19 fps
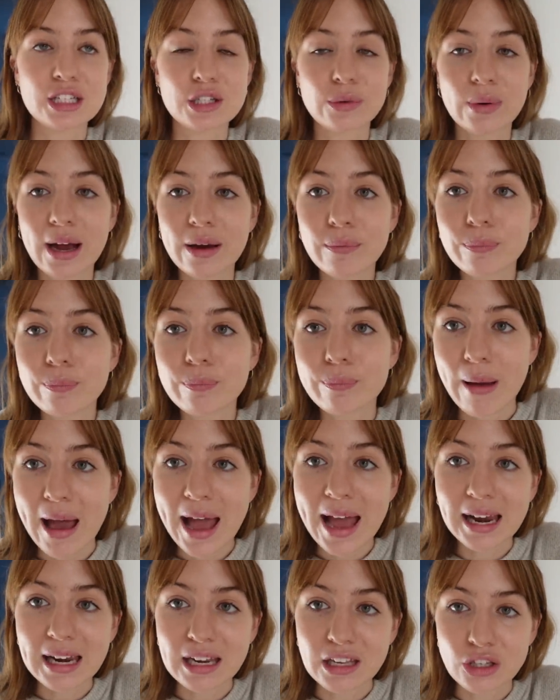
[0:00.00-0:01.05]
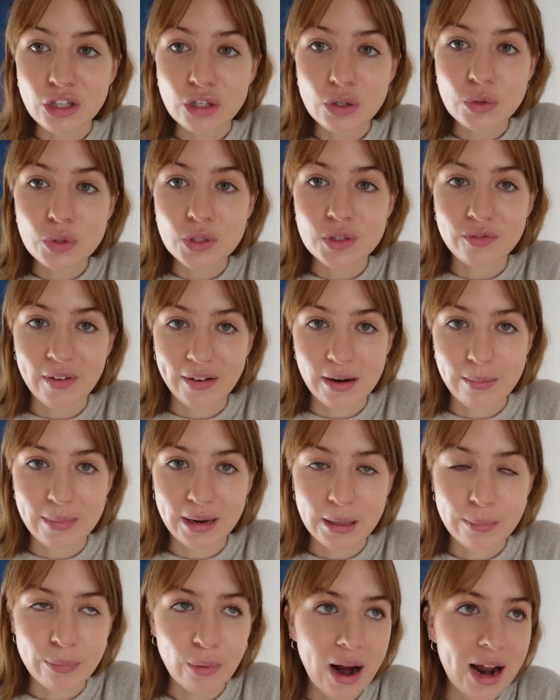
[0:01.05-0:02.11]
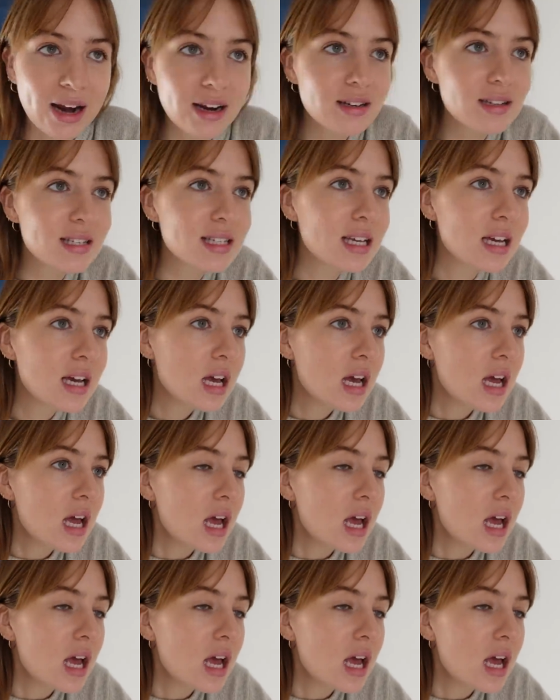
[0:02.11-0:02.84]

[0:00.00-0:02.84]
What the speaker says: So I barely use very many brands.